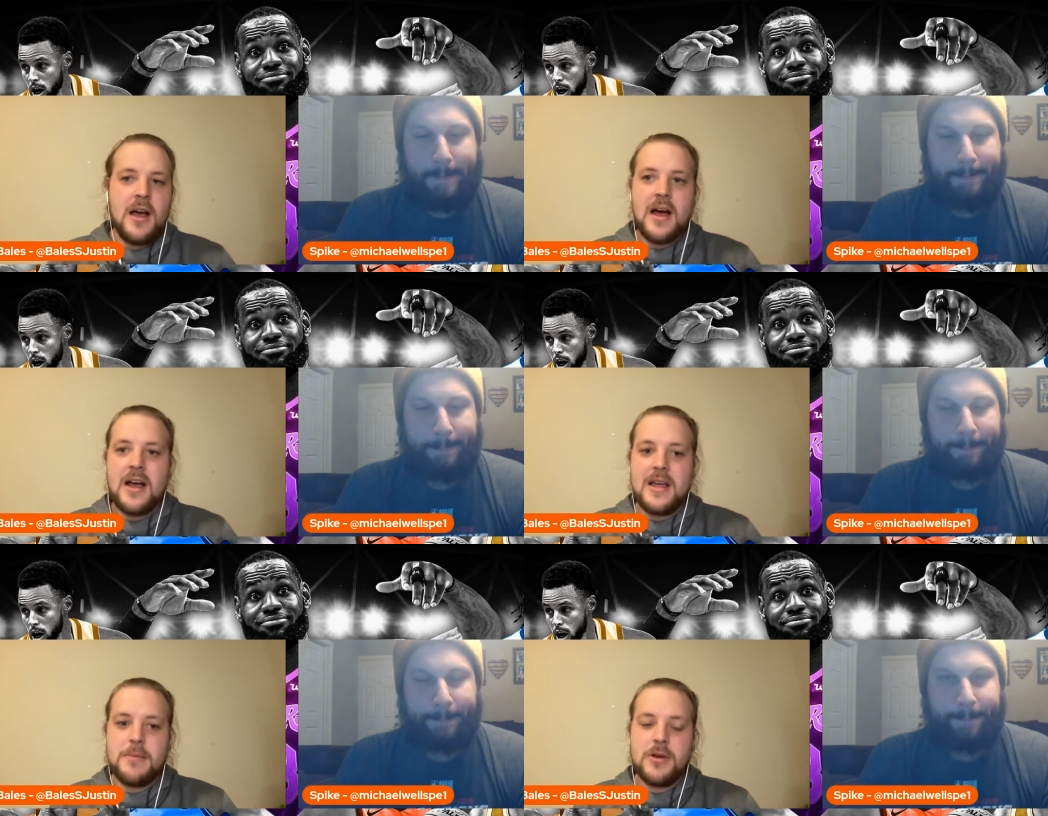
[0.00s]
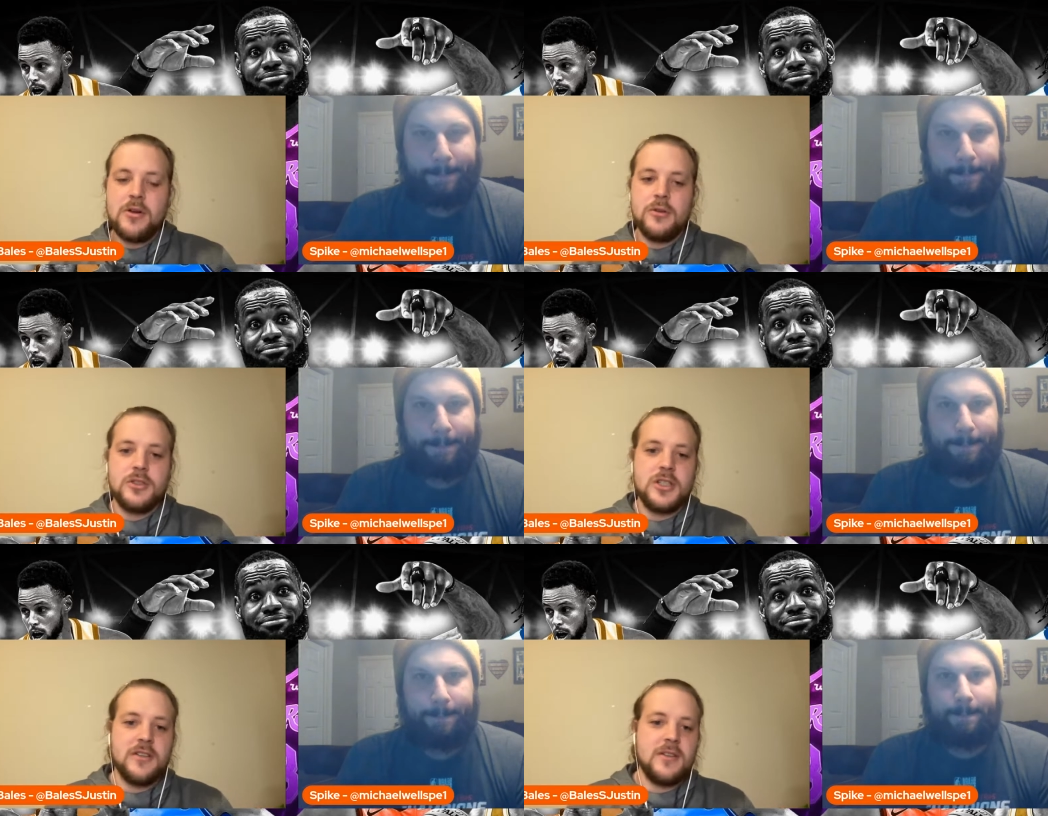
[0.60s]
Speaker 1: I am your
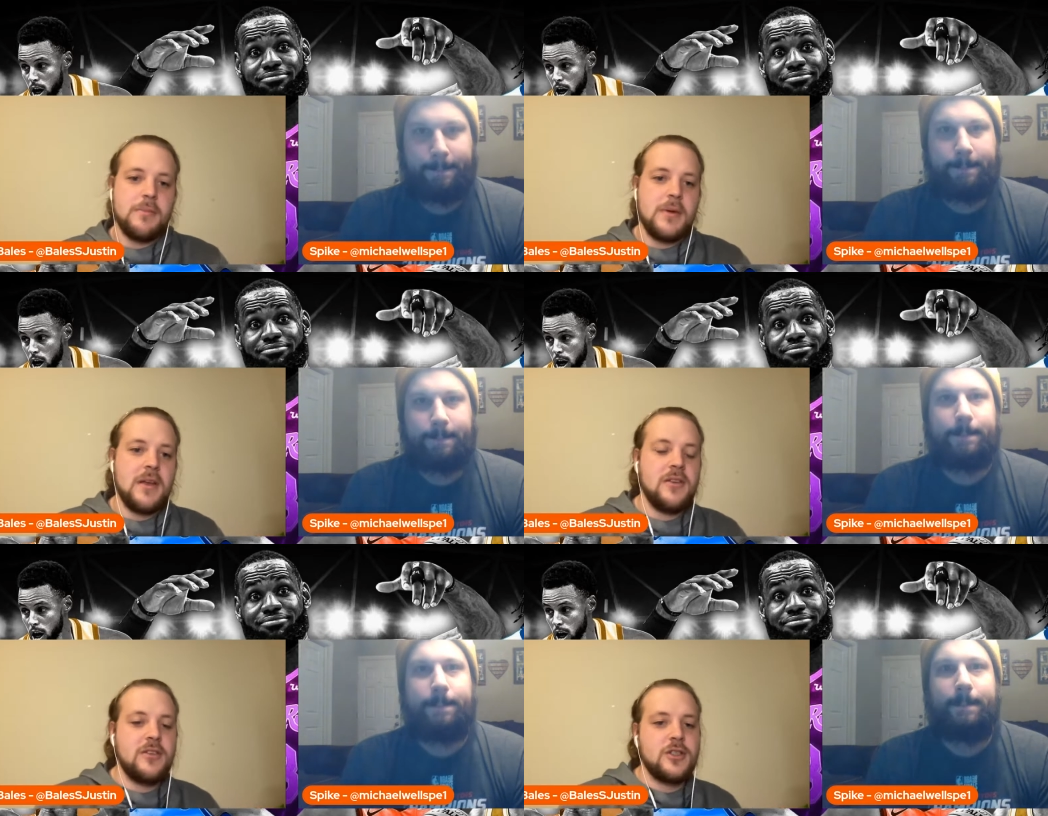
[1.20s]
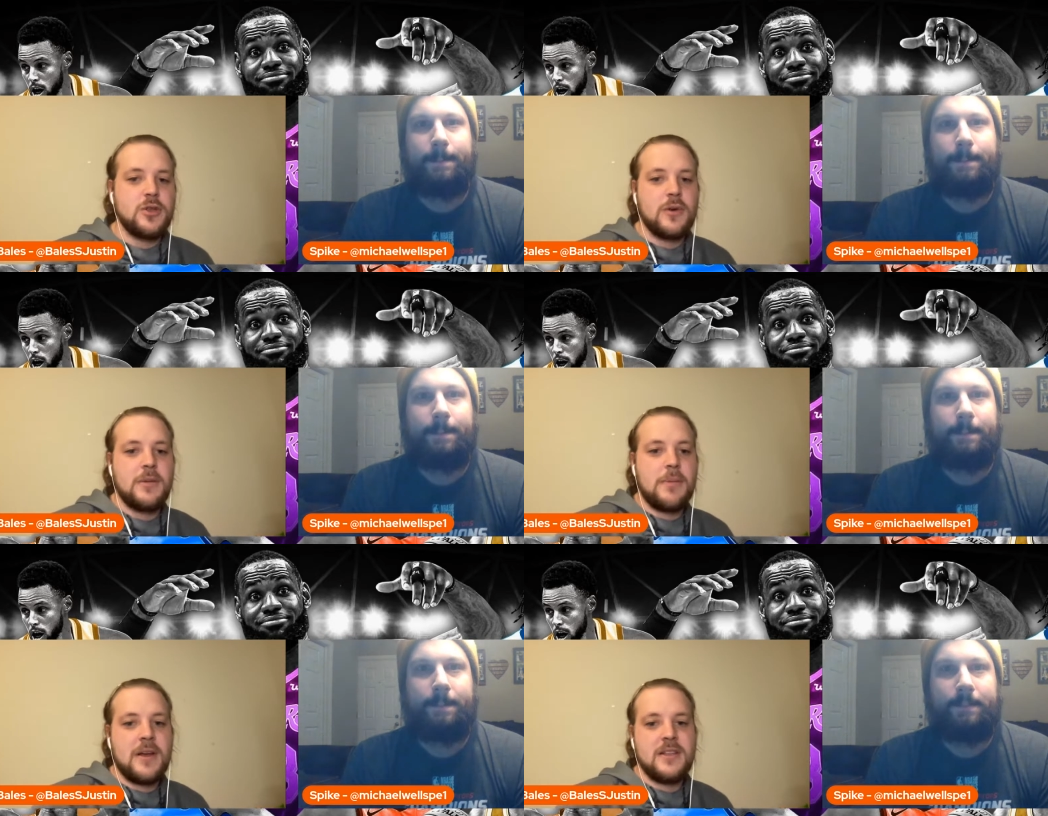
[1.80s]
host, Justin Bales,
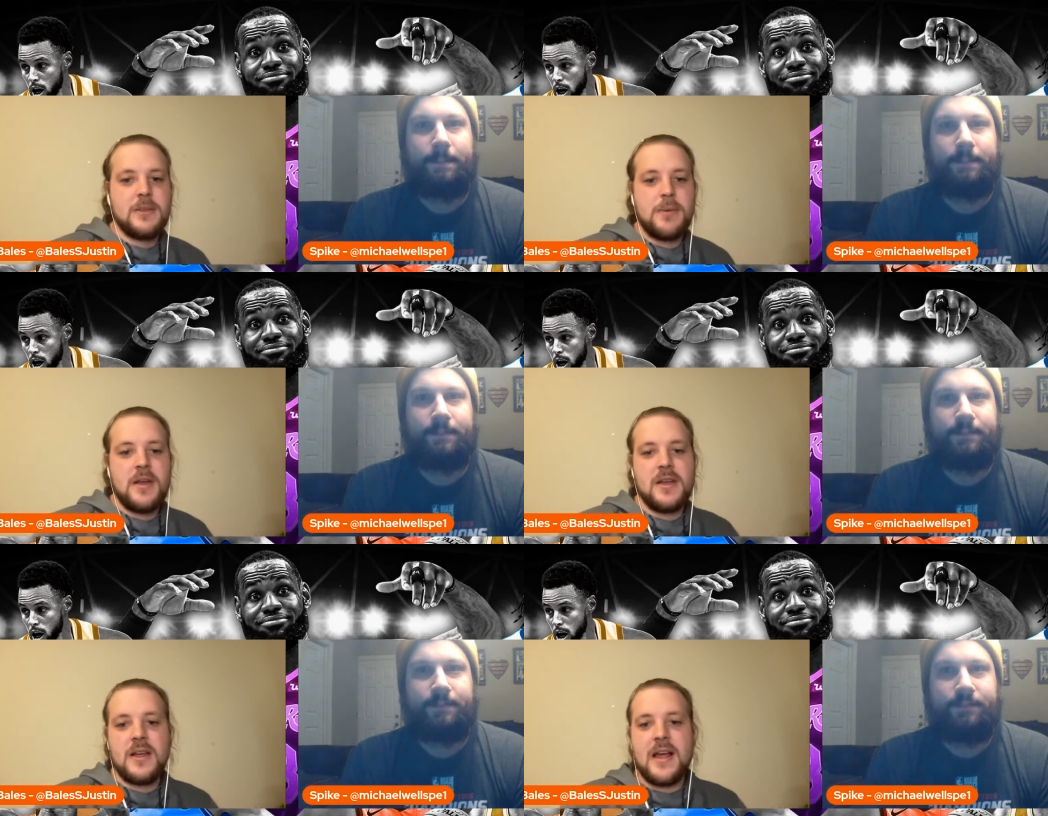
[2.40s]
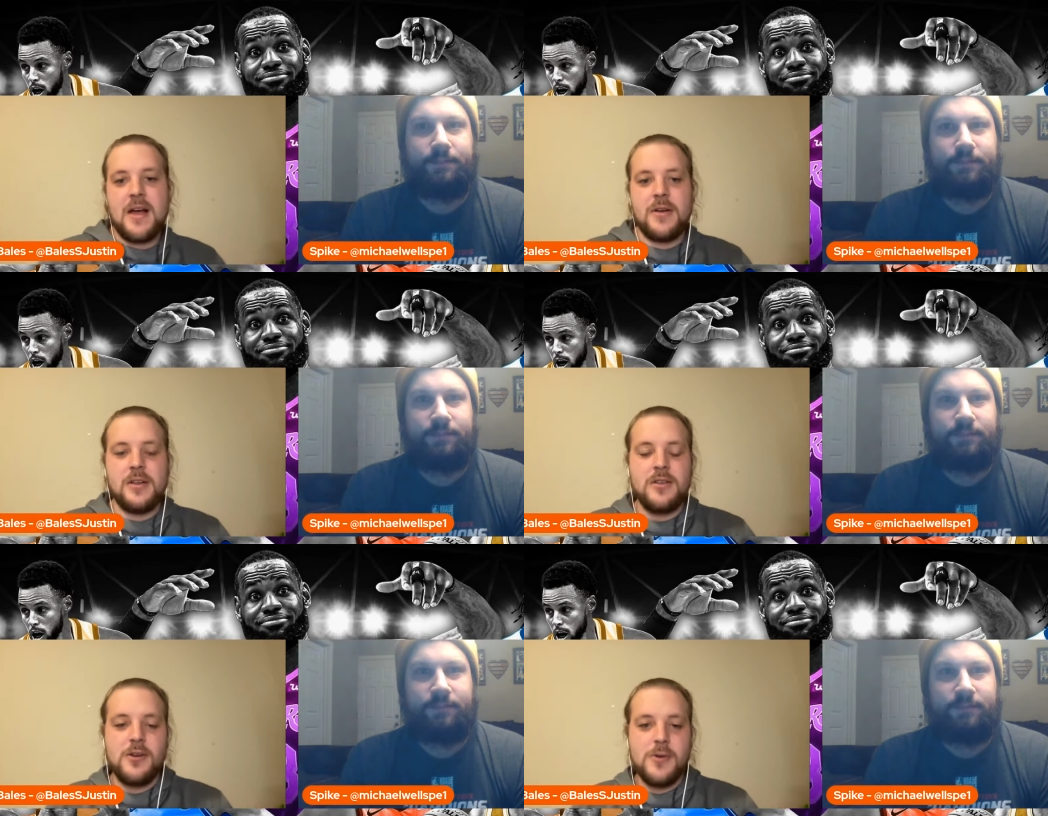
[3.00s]
joined by Spike. How are you
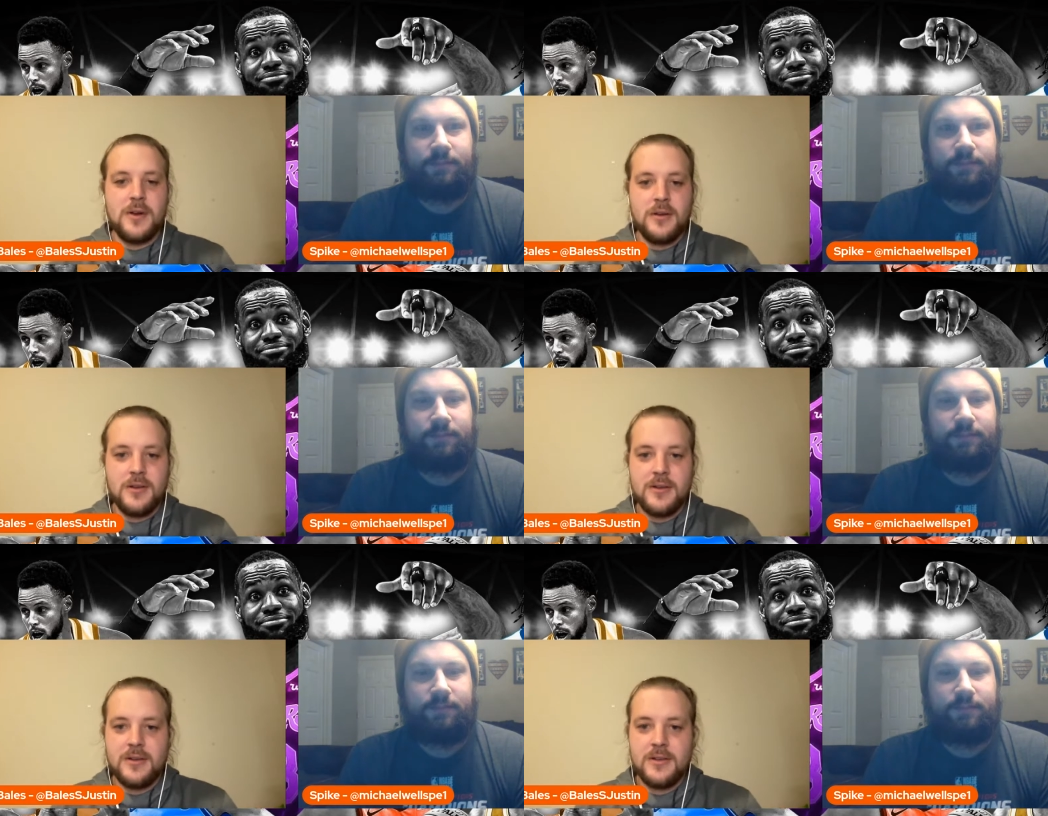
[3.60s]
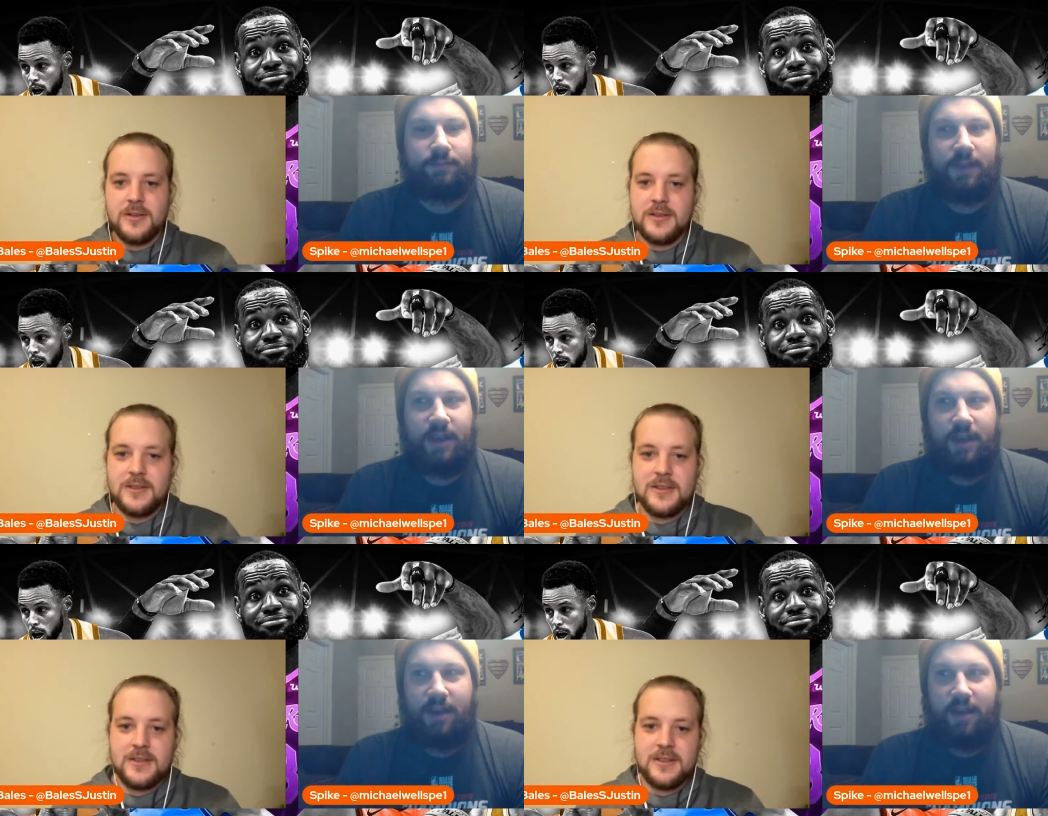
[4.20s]
doing?
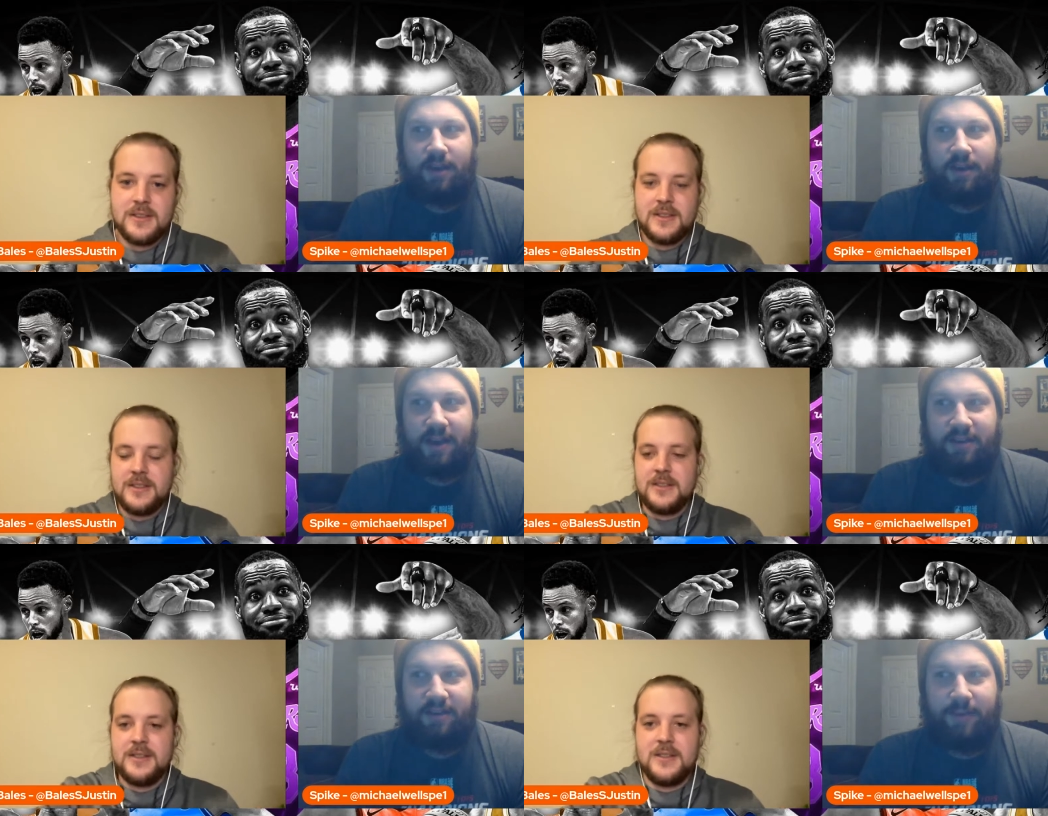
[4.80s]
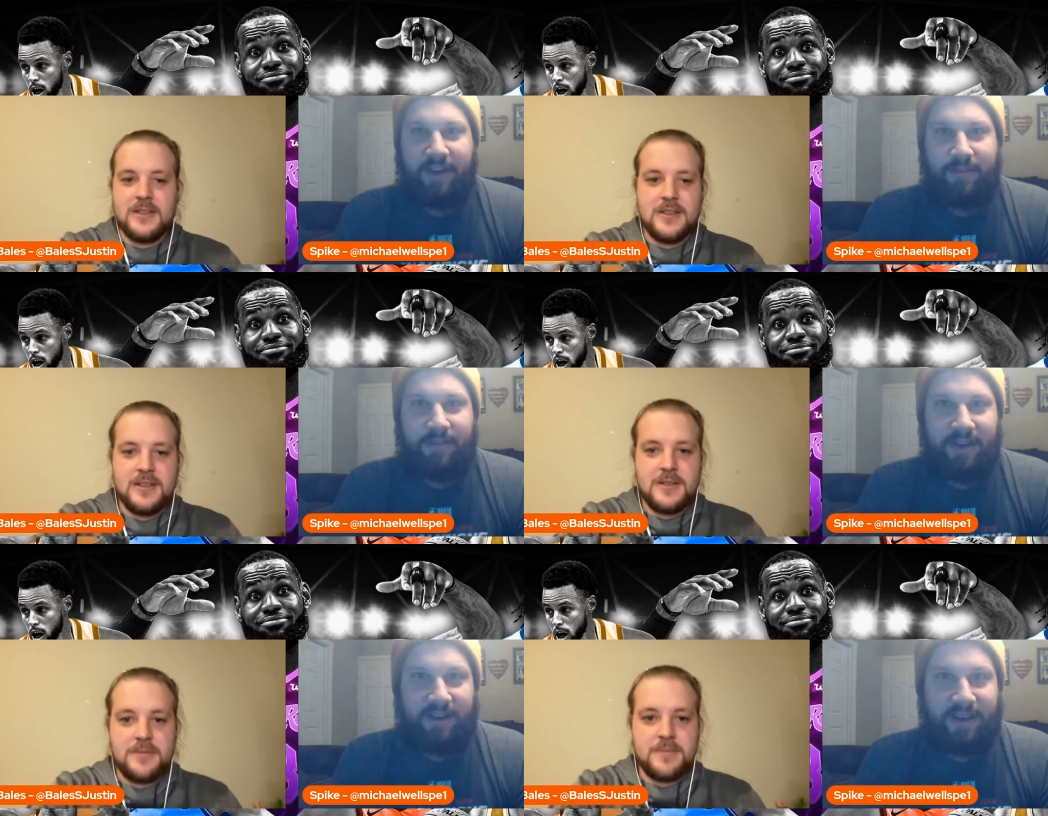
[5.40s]
Speaker 2: Not too bad,
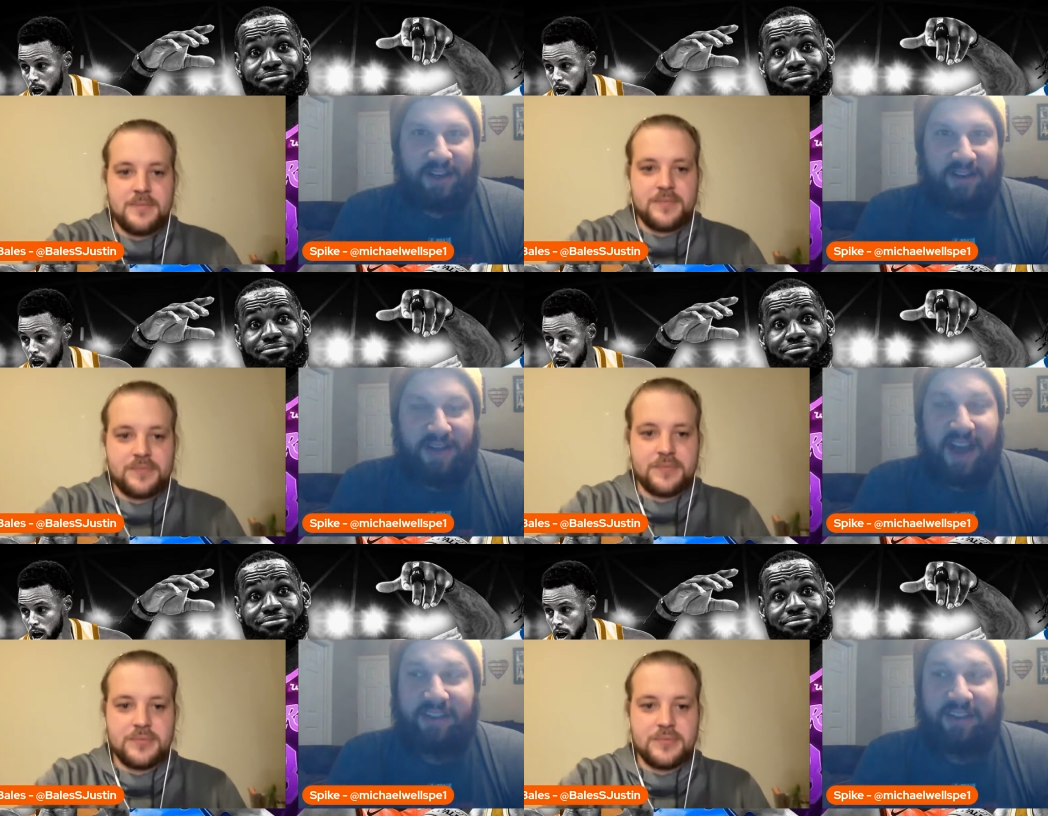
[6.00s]
man. Not not